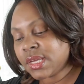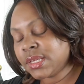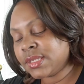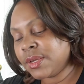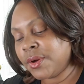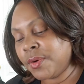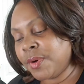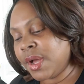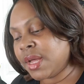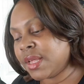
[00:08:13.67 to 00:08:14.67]

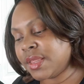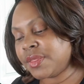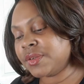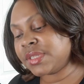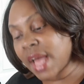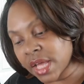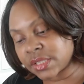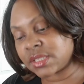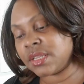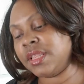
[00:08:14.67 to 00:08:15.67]
So there's
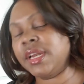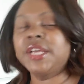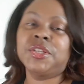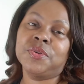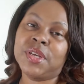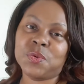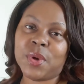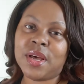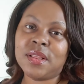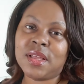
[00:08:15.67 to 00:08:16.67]
that I do as
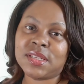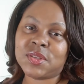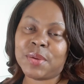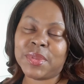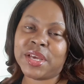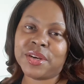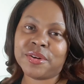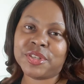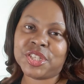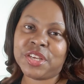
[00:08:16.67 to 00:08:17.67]
well. So I'm the
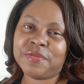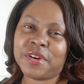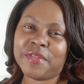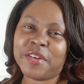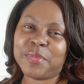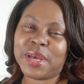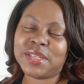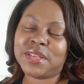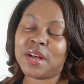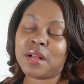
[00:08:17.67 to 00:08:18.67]
editor-in-chief of FBI
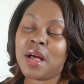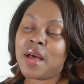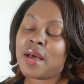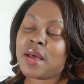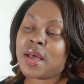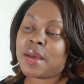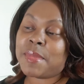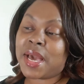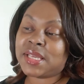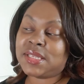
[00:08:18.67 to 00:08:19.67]
Style
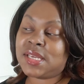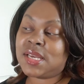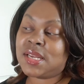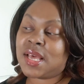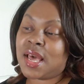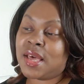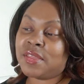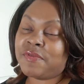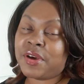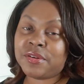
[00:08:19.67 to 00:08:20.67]
magazine
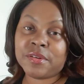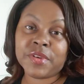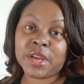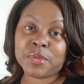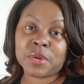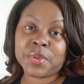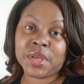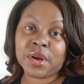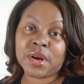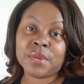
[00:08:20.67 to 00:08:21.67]
and the founder of Gabriel
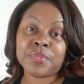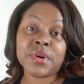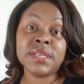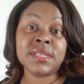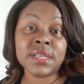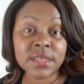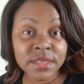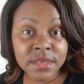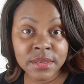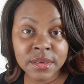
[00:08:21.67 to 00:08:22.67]
PR,
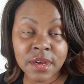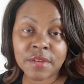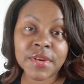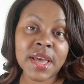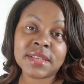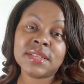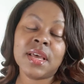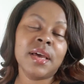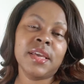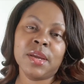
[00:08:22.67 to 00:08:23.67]
president of S.
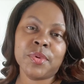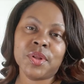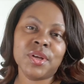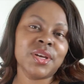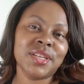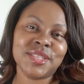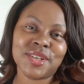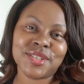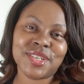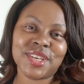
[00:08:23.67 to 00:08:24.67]
Gabriel
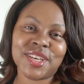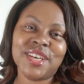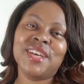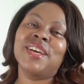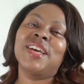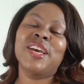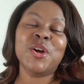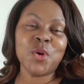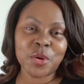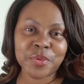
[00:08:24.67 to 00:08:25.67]
Consulting
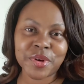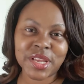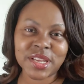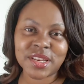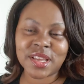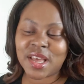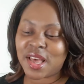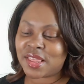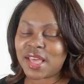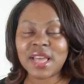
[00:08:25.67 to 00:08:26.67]
Incorporated.
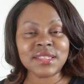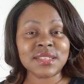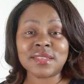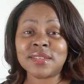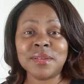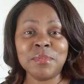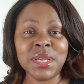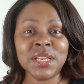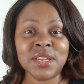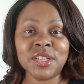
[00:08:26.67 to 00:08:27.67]
That's
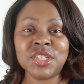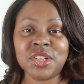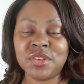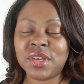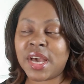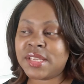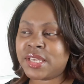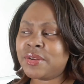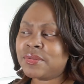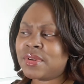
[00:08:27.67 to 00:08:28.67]
me in a nutshell, you guys.
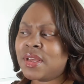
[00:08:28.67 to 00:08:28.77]
I don't